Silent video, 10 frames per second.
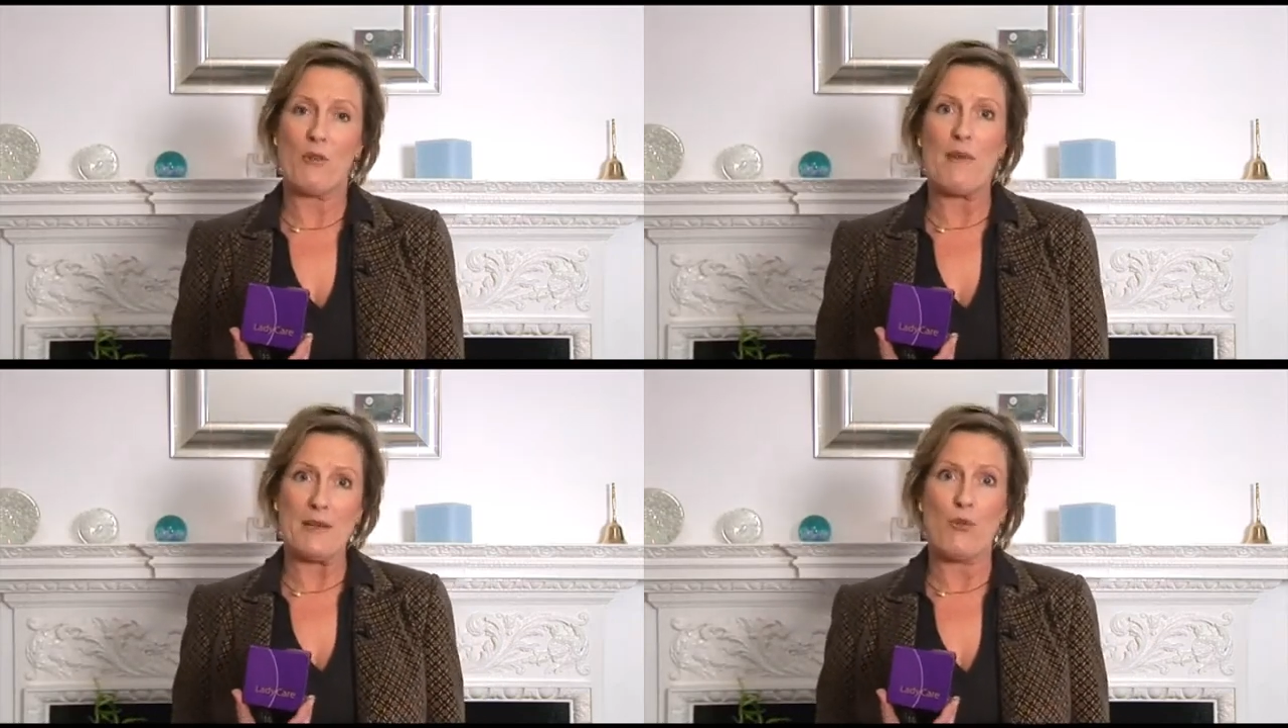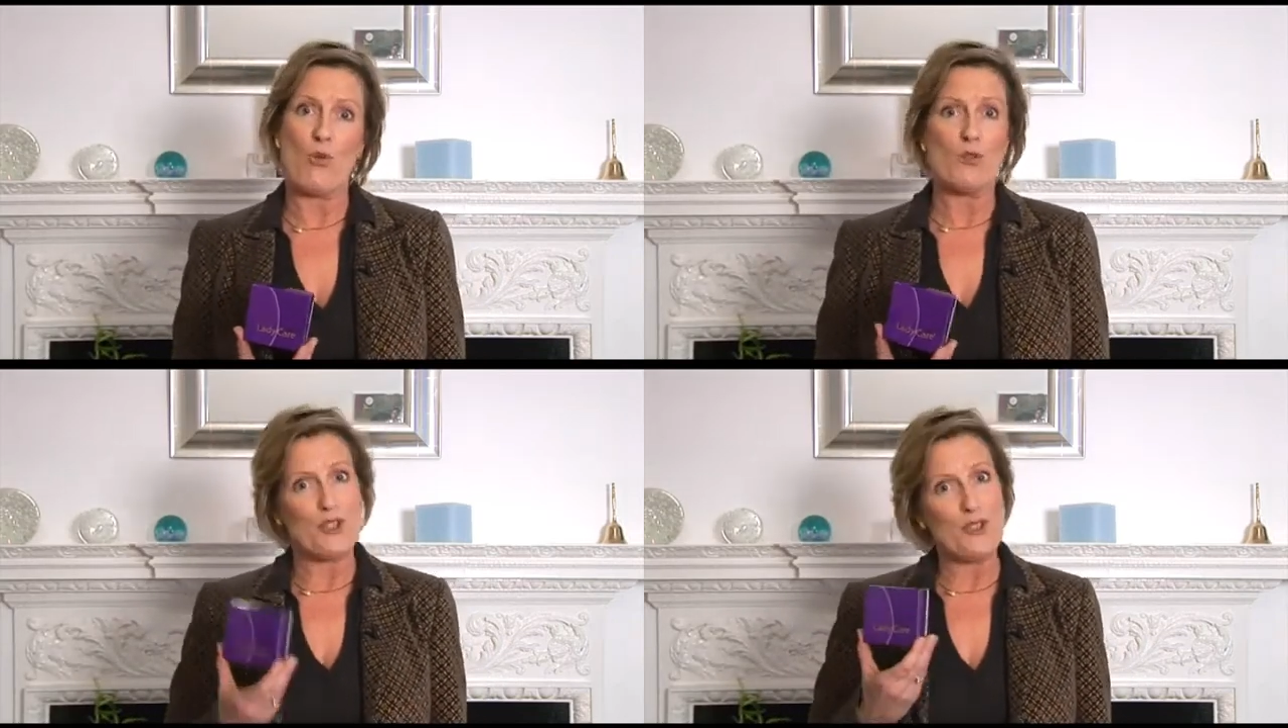her
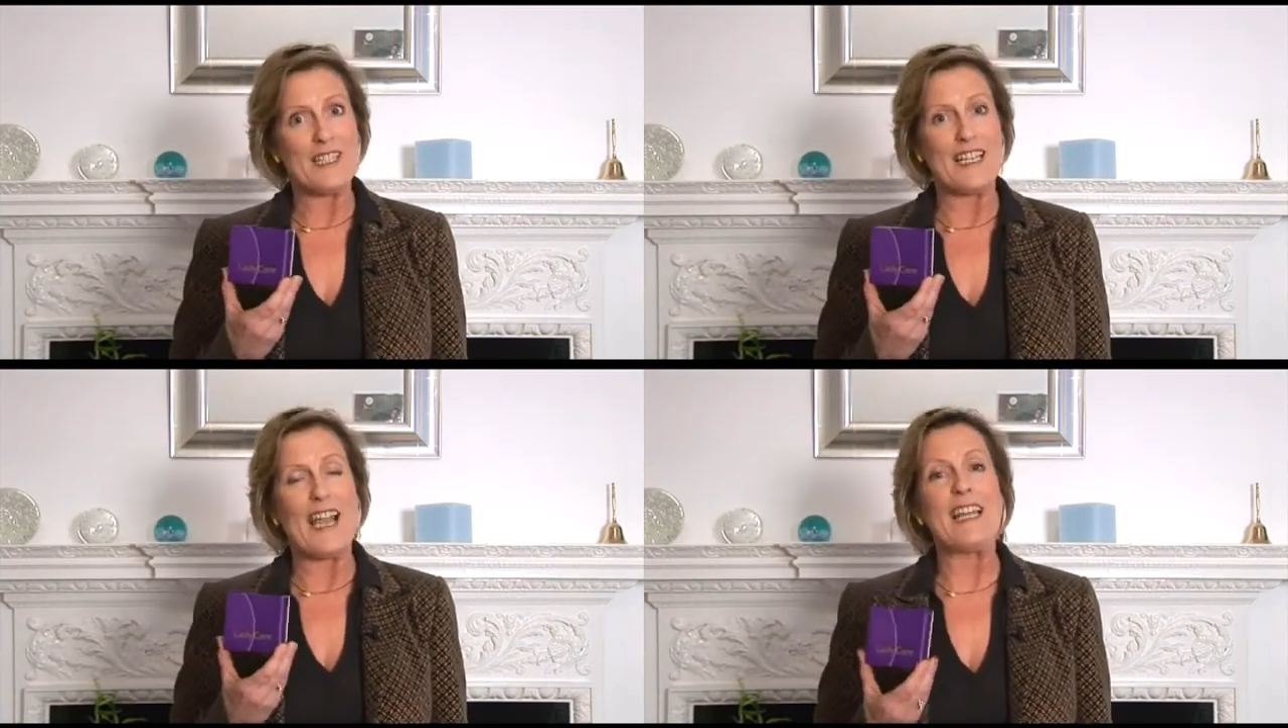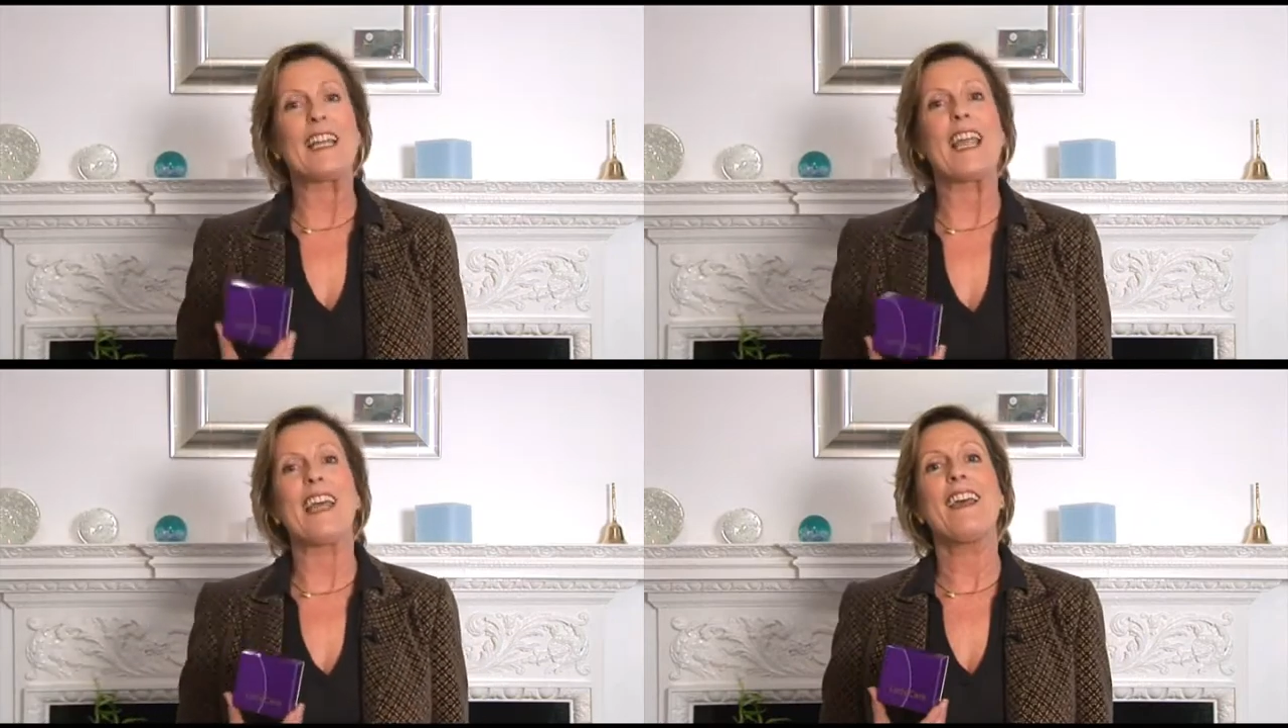menopause using
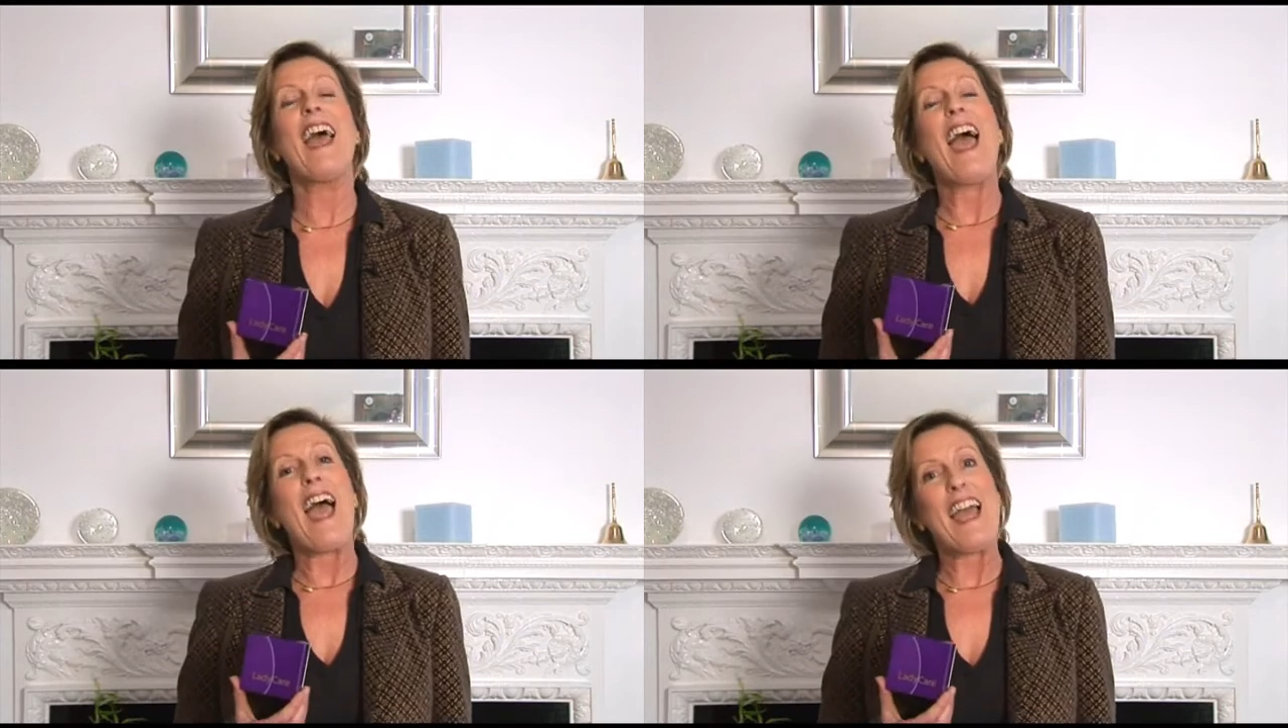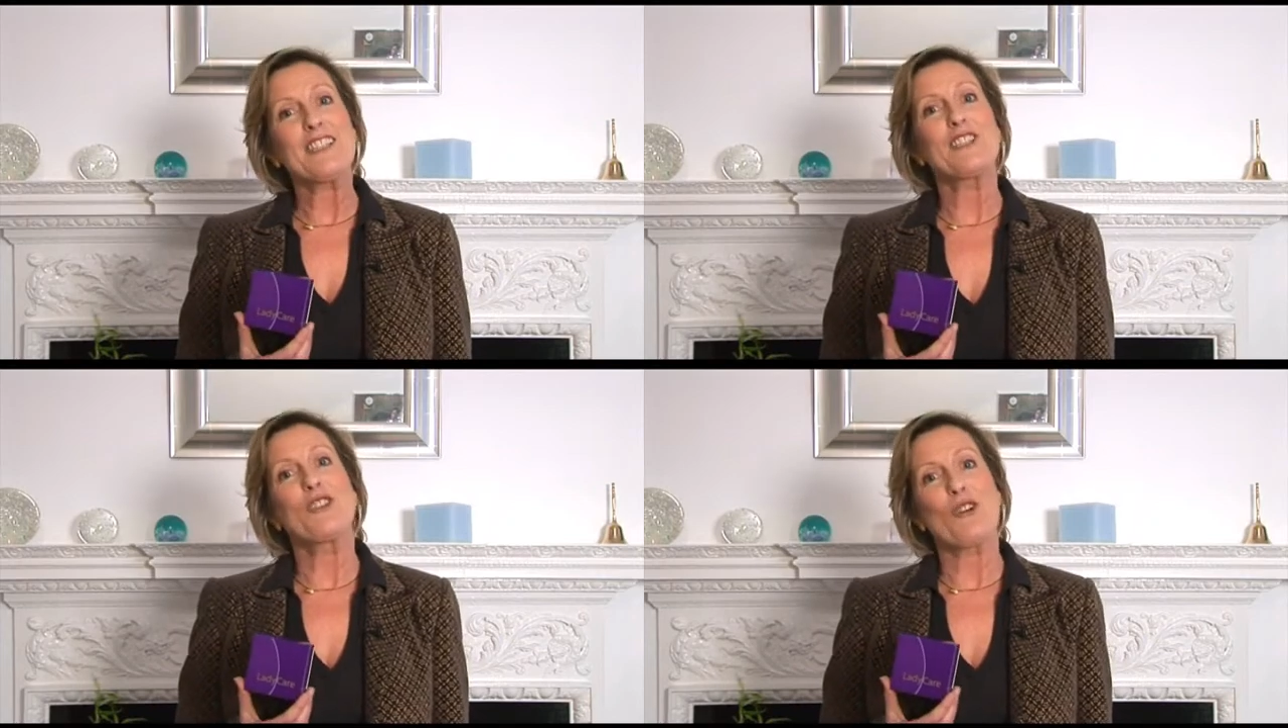LadyCare,
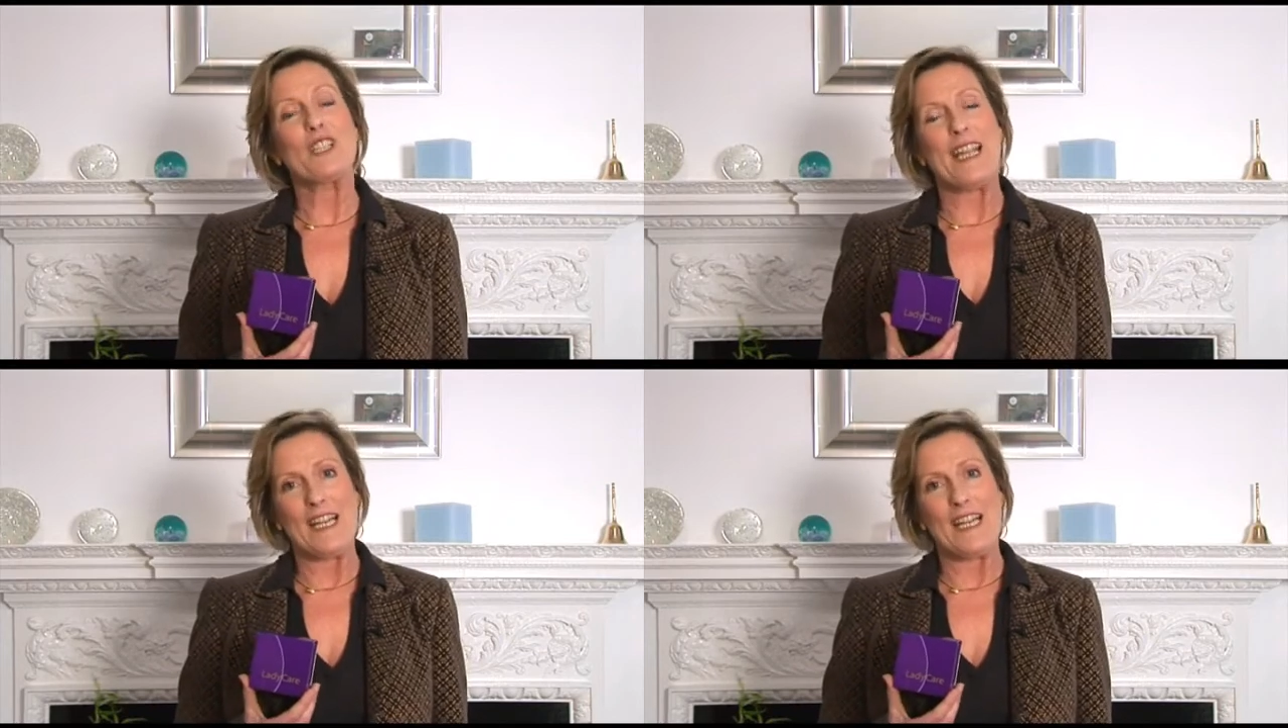and to Dr.